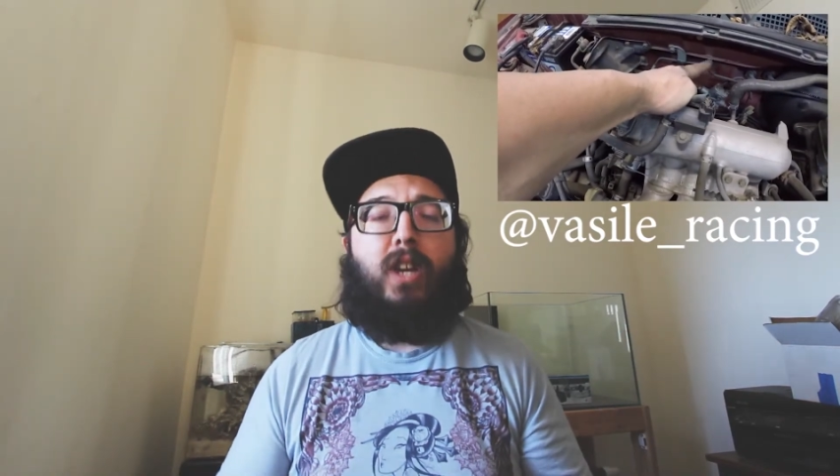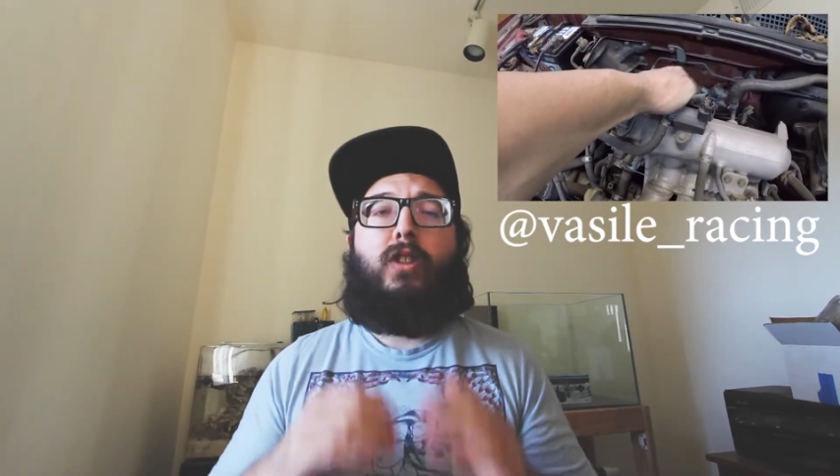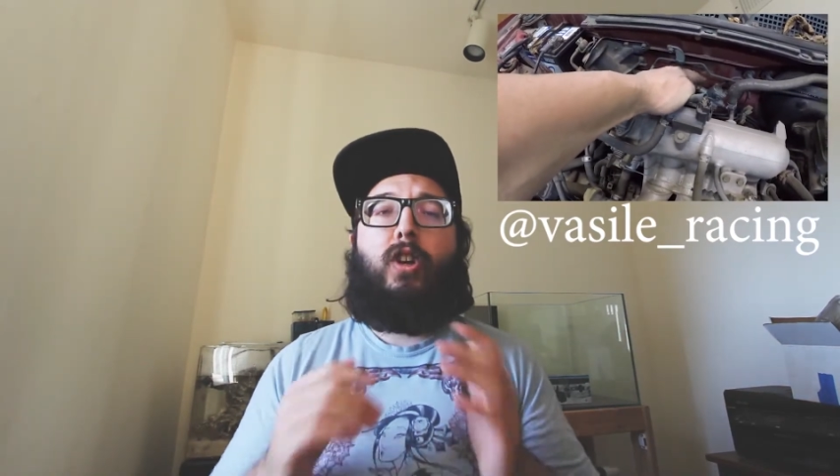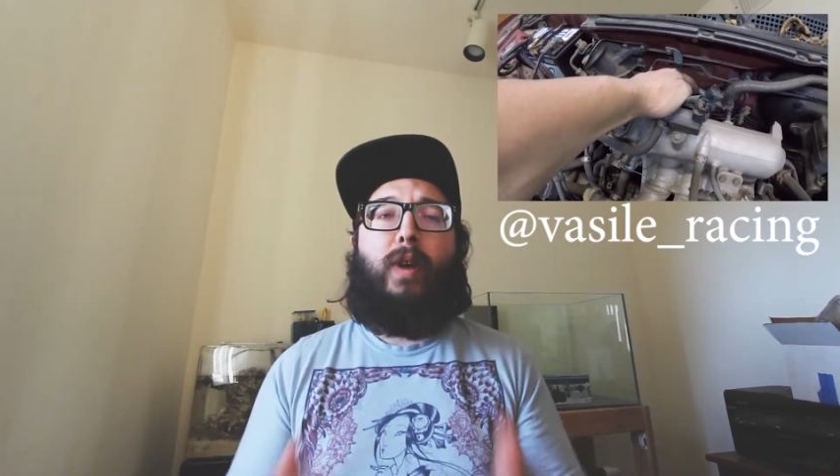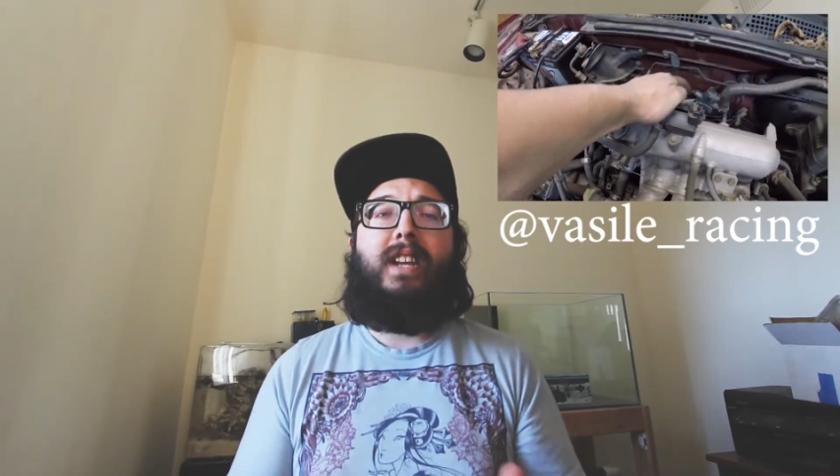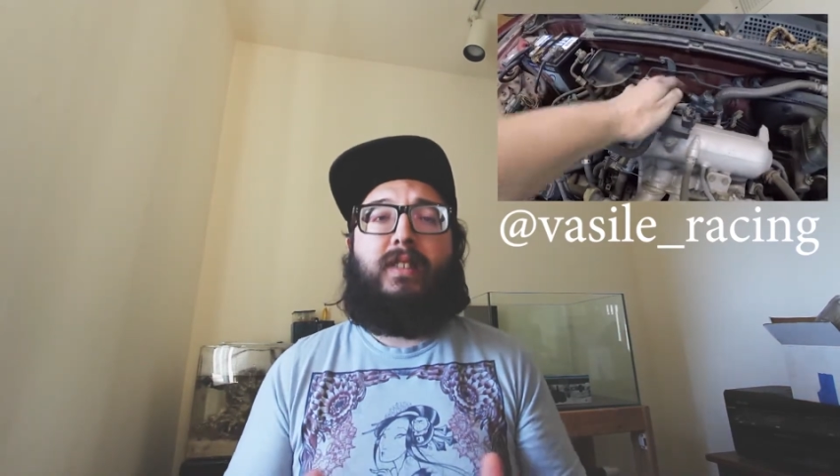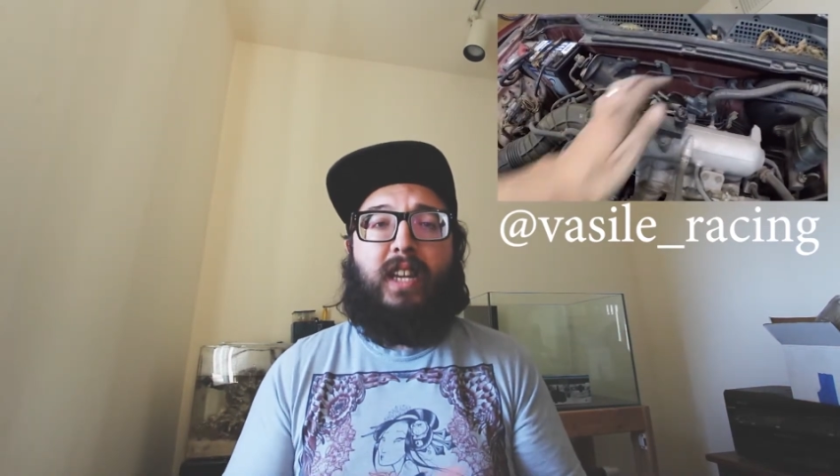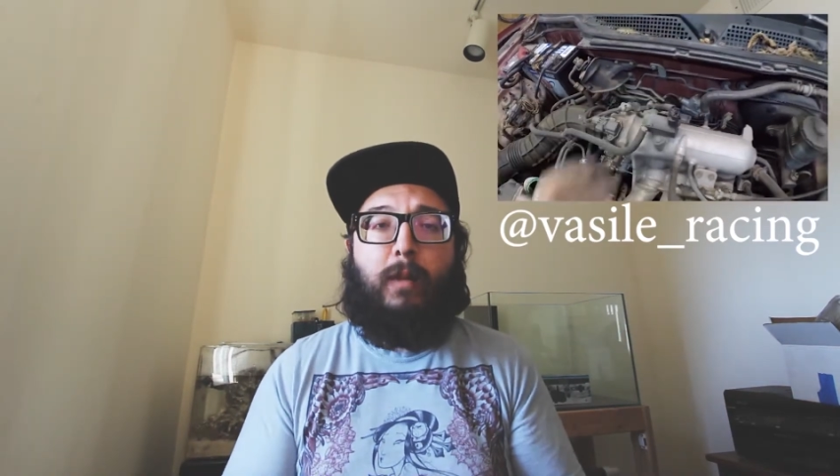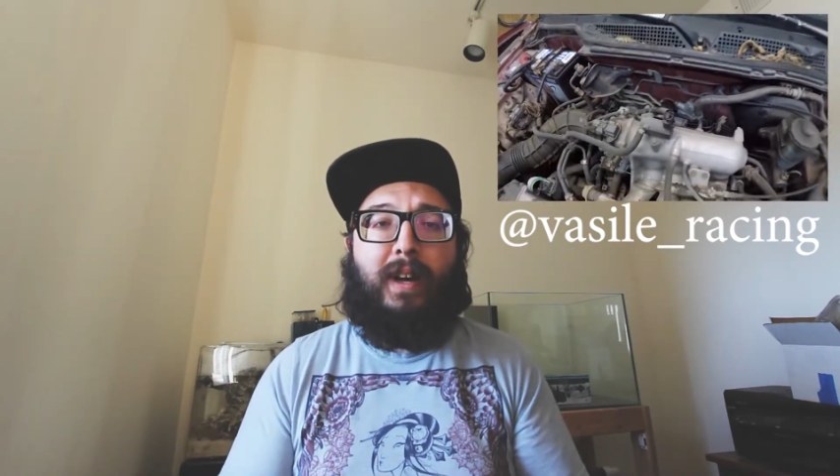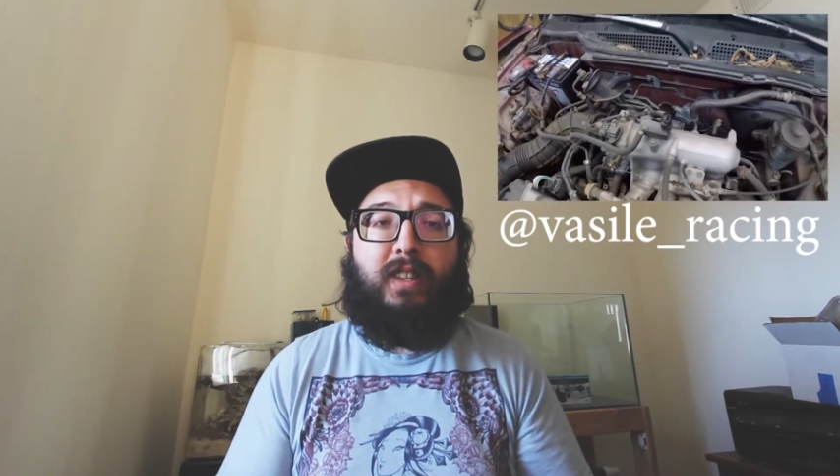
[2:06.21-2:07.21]
The greatest
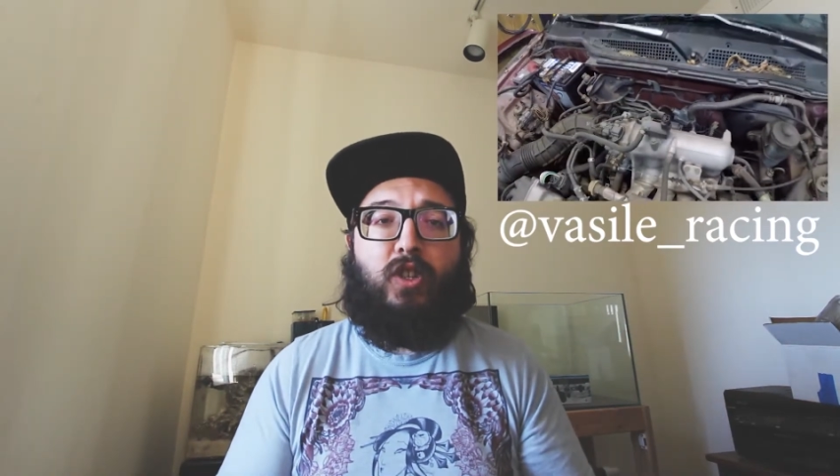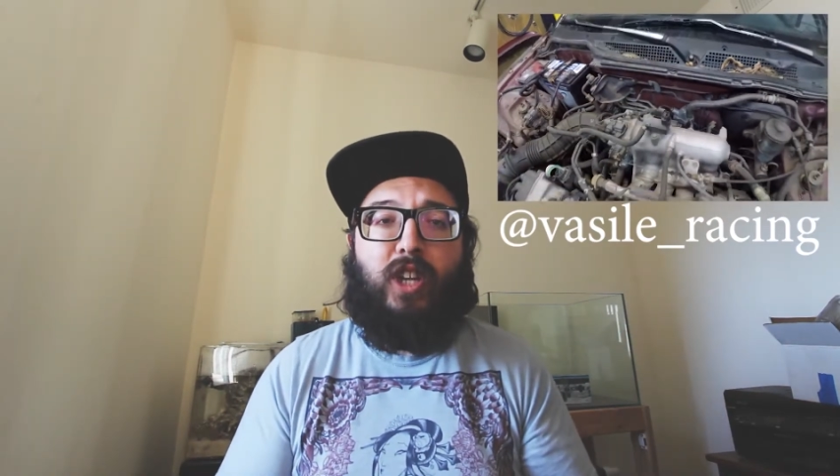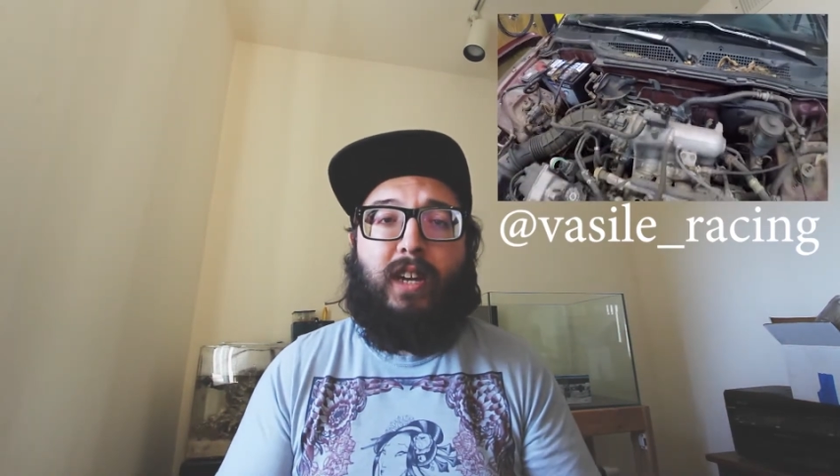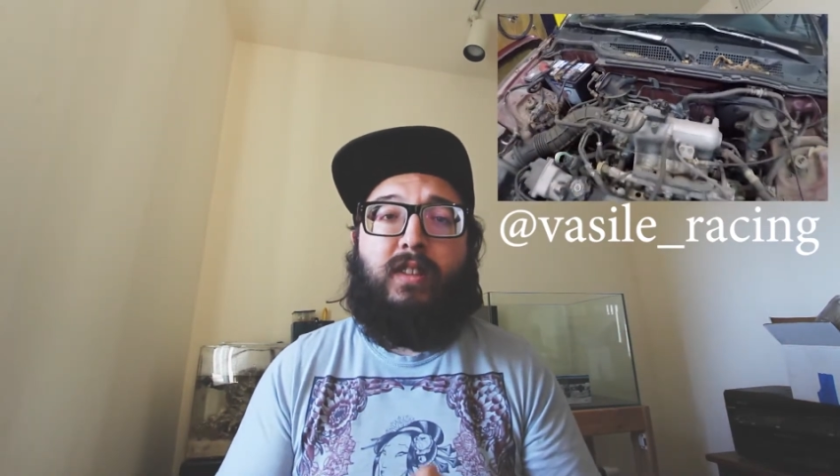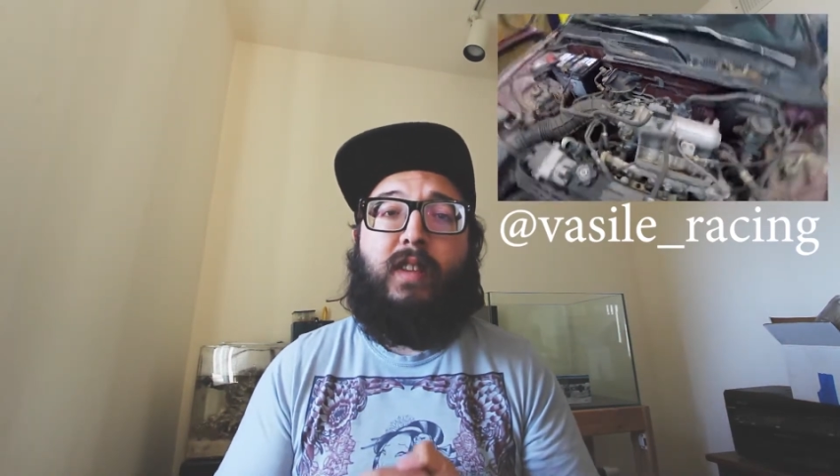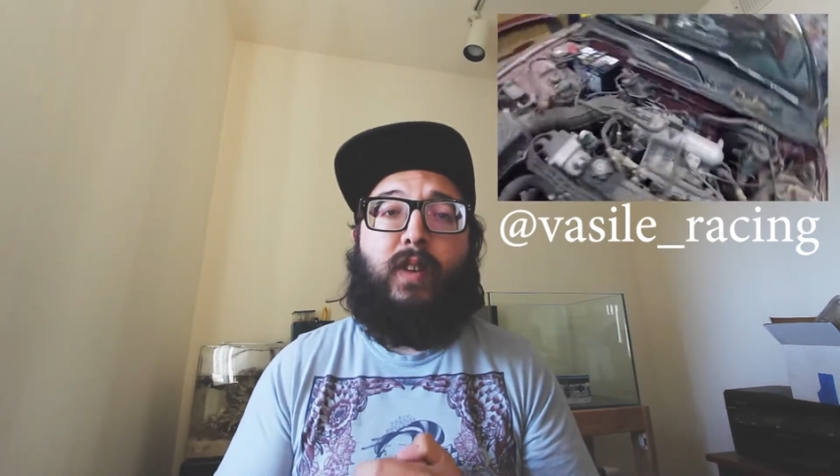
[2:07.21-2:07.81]
thing about this channel is if